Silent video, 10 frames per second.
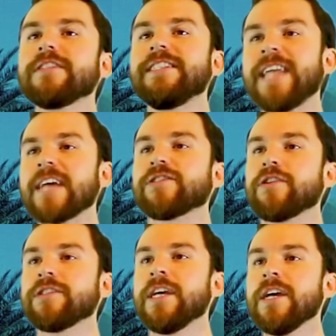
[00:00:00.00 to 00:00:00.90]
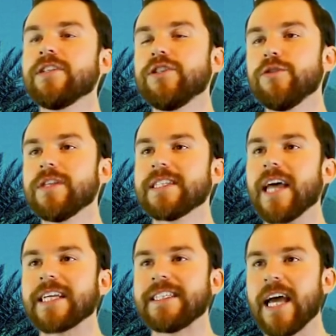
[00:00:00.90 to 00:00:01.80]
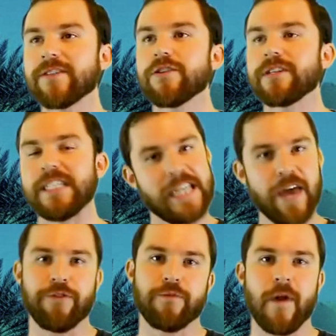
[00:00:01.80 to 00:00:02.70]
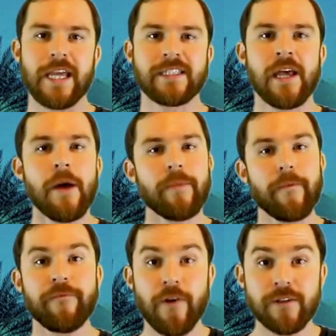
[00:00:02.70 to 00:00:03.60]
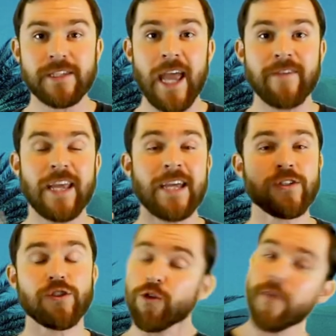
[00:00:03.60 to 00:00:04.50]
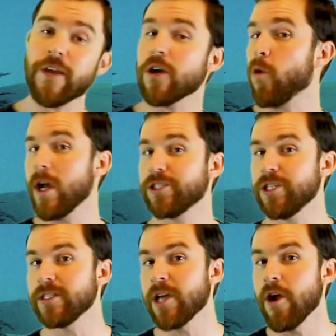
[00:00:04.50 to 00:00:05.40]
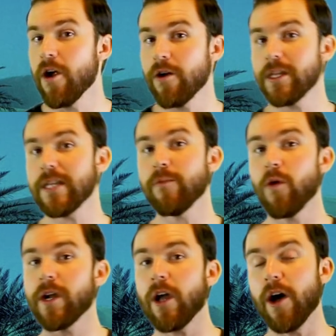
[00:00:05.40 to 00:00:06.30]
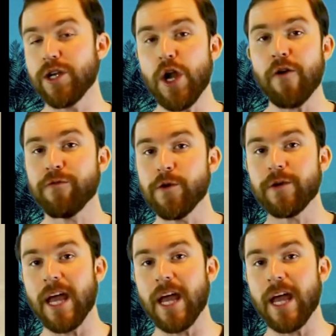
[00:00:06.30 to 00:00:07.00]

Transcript: desert to do this like desert death race. But first they have to answer trivia questions early in the morning on no food